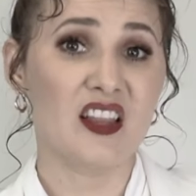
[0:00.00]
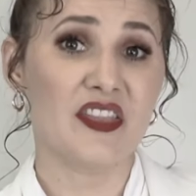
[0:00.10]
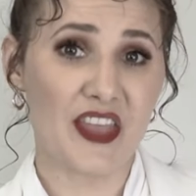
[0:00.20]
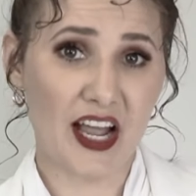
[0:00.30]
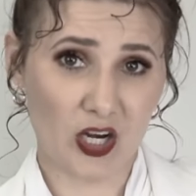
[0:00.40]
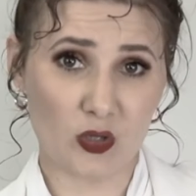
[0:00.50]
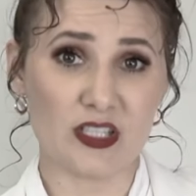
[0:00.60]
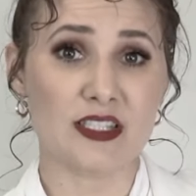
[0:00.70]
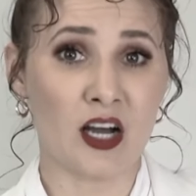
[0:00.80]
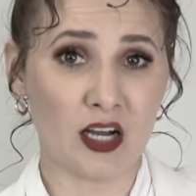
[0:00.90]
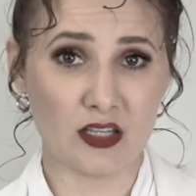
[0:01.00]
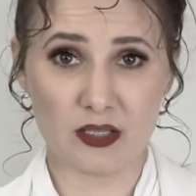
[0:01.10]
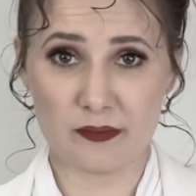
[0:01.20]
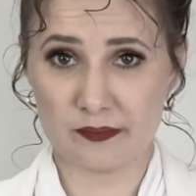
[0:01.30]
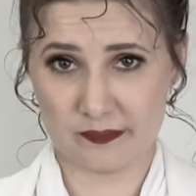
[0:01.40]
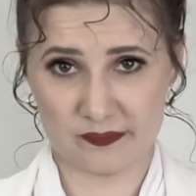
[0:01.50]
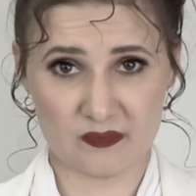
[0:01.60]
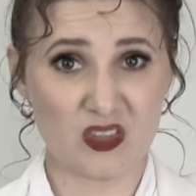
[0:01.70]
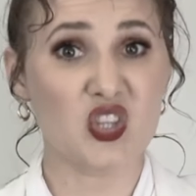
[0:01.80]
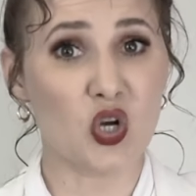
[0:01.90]
That curl is ugly.
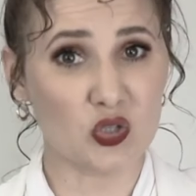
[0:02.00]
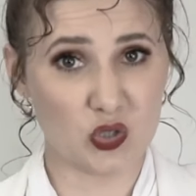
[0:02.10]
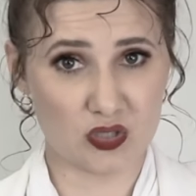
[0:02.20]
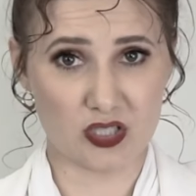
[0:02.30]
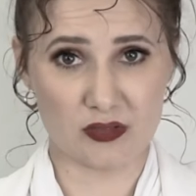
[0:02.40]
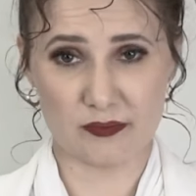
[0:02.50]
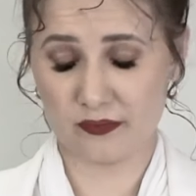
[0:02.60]
Don't use it.